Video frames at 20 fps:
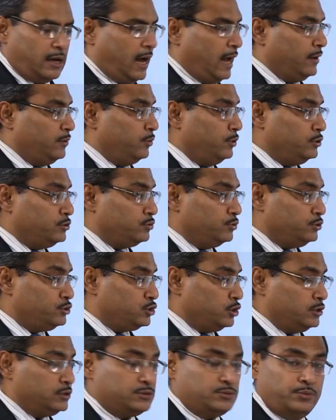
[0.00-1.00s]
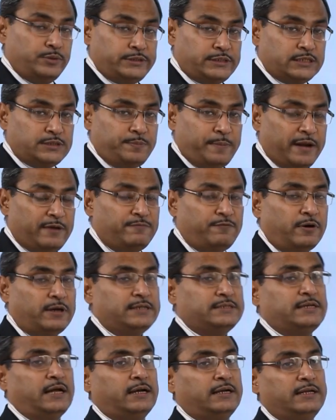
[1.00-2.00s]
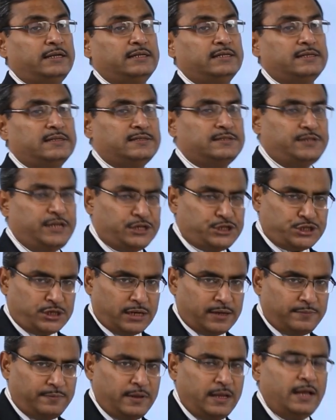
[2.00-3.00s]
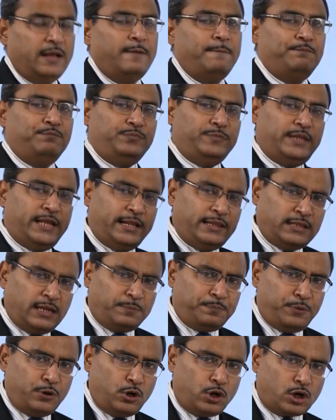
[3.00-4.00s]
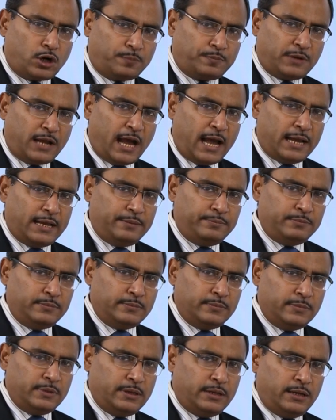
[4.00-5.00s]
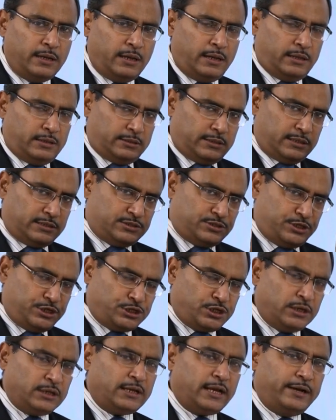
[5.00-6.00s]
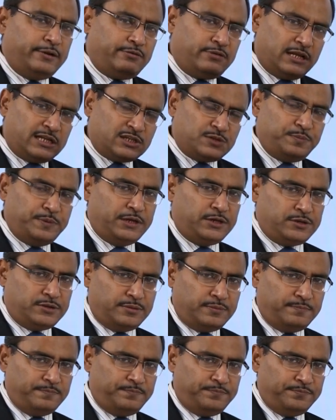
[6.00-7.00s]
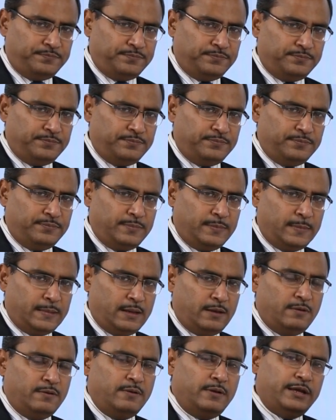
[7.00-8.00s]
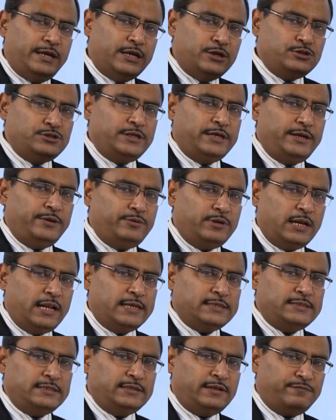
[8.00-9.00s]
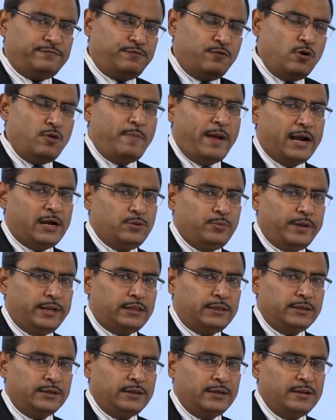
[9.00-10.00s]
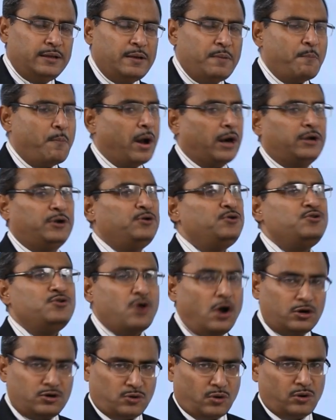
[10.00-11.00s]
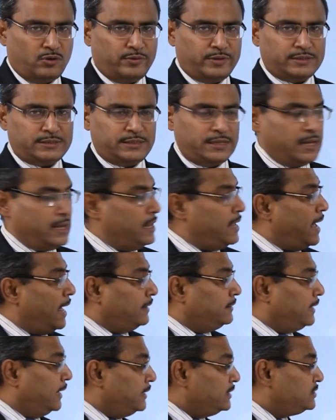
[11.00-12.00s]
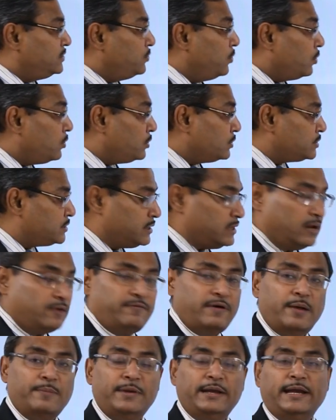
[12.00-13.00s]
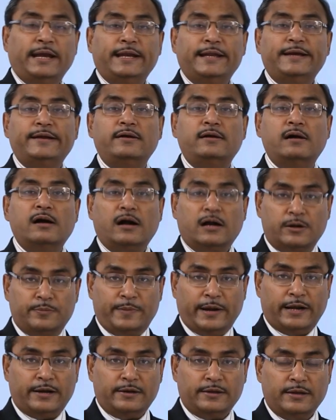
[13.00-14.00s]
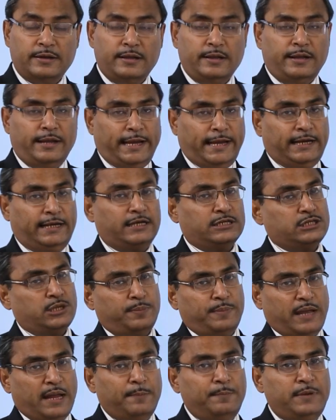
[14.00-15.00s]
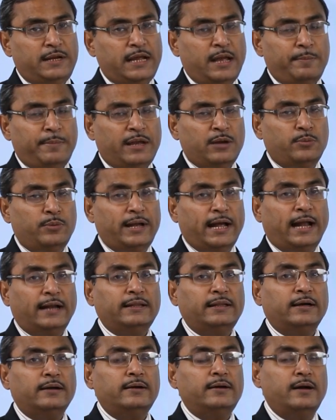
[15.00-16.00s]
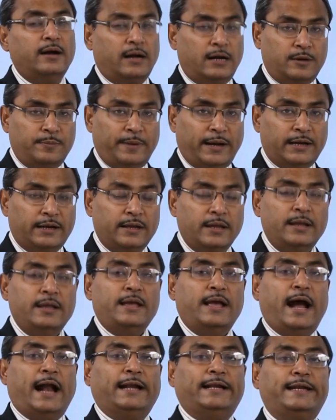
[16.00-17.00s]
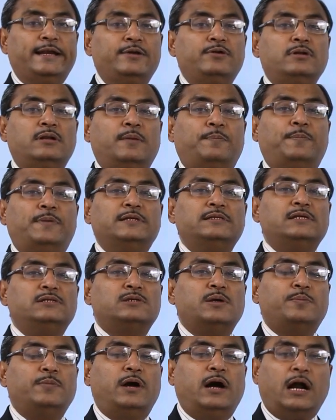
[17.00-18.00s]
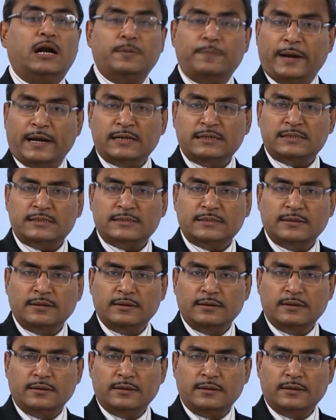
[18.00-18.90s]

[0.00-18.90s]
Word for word: and which, which, is, which is meant for a certain station, then that period of time the station can transmit using utilizing the full bandwidth but not always and that is no question of having any guard band. In case of FDMA we had the guard band and due to the presence of guard bands,